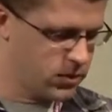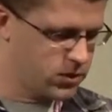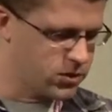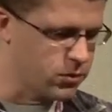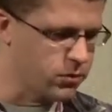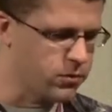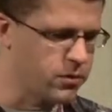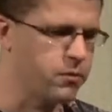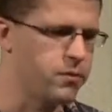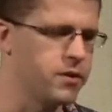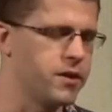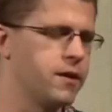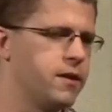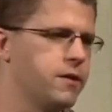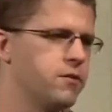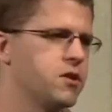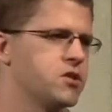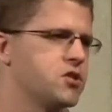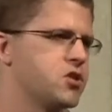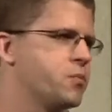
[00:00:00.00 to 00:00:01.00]
So, you know, in,
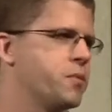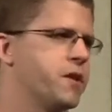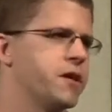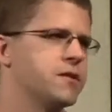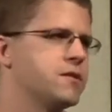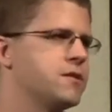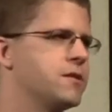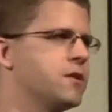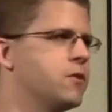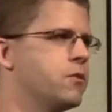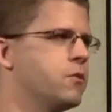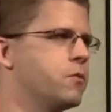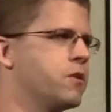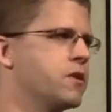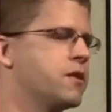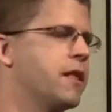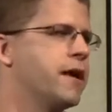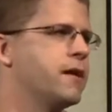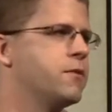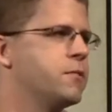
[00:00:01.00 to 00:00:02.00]
in, retrospect, you know,
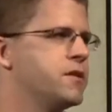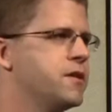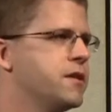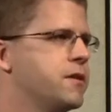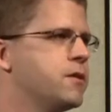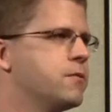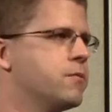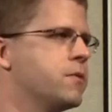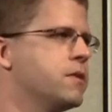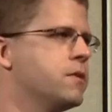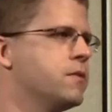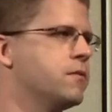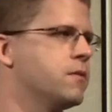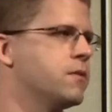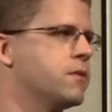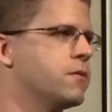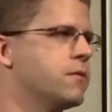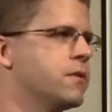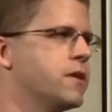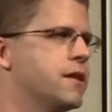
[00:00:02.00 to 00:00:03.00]
we're glad we did it. We,
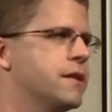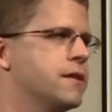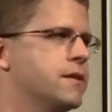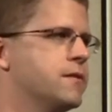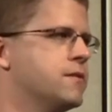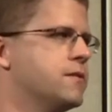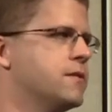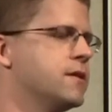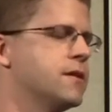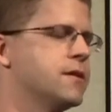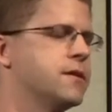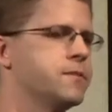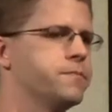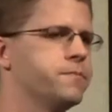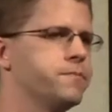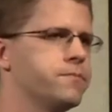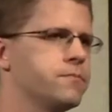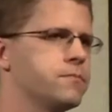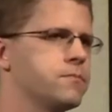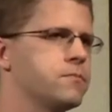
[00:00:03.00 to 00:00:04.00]
you know, and
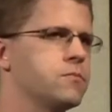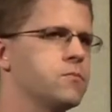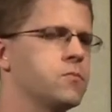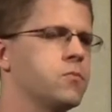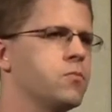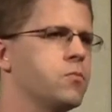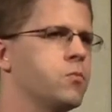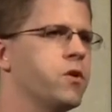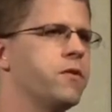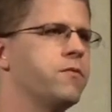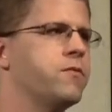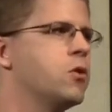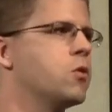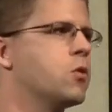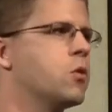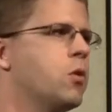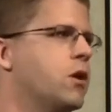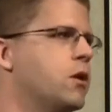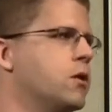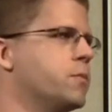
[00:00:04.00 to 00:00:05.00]
um, we have
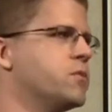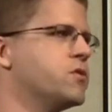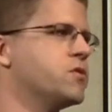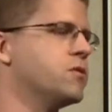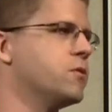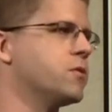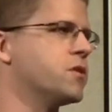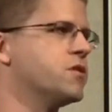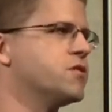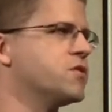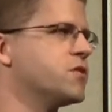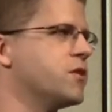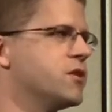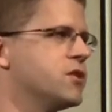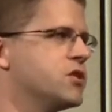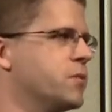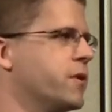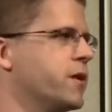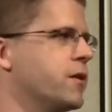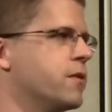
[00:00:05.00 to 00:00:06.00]
no qualms, no
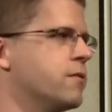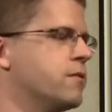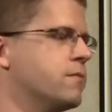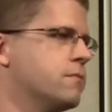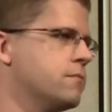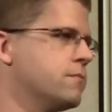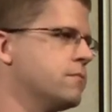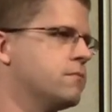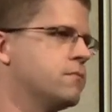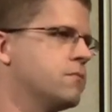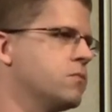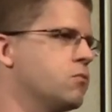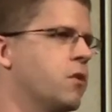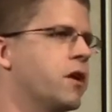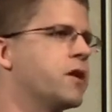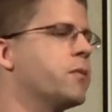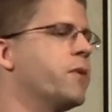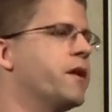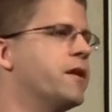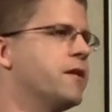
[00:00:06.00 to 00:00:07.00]
concerns about
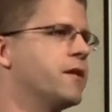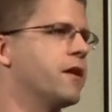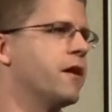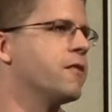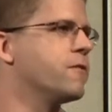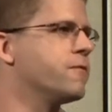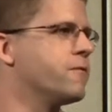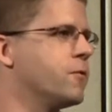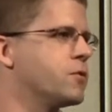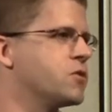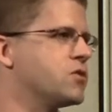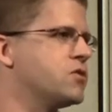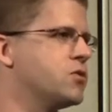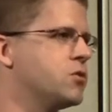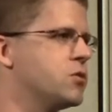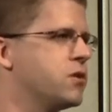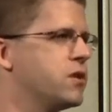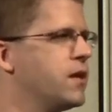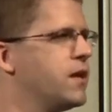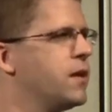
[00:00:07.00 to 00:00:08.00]
recommending other folks
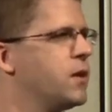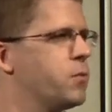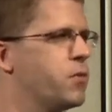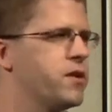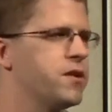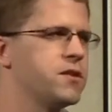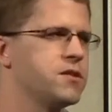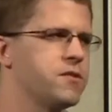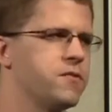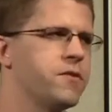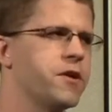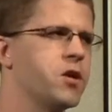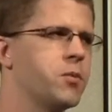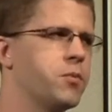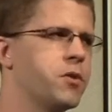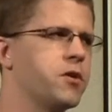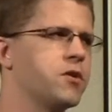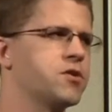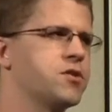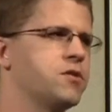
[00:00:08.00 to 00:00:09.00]
do it. But it is a very
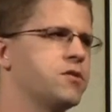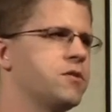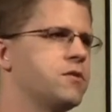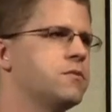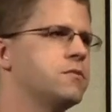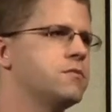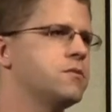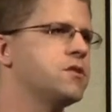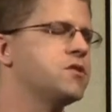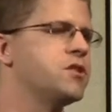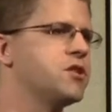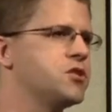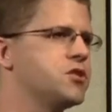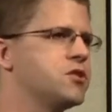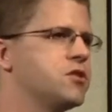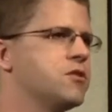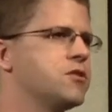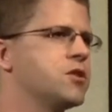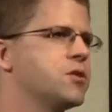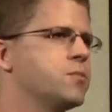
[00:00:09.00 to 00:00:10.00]
personal
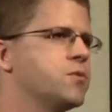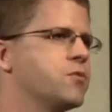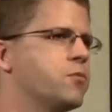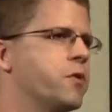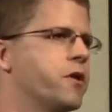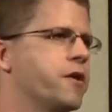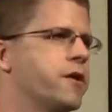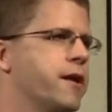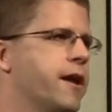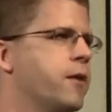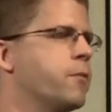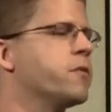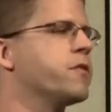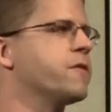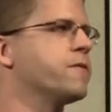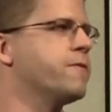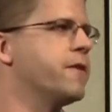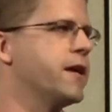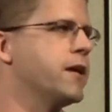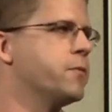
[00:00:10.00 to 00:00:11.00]
decision in terms of where you're at
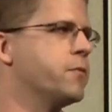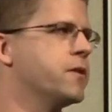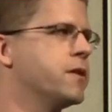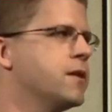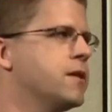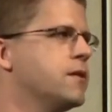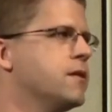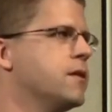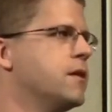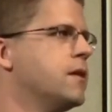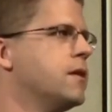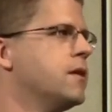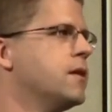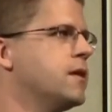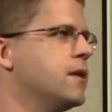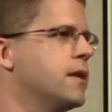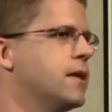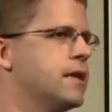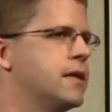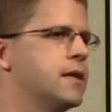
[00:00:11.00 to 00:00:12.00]
with your family,
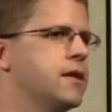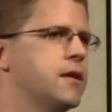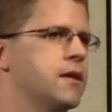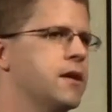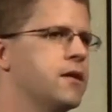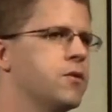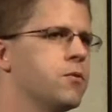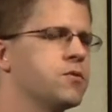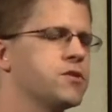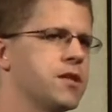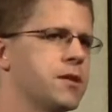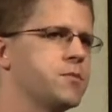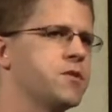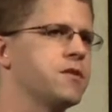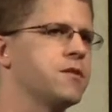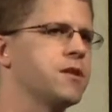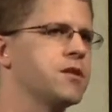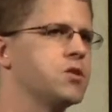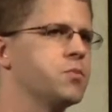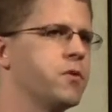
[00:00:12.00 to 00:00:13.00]
and, and those
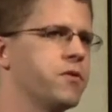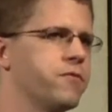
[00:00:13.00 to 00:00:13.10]
types of things.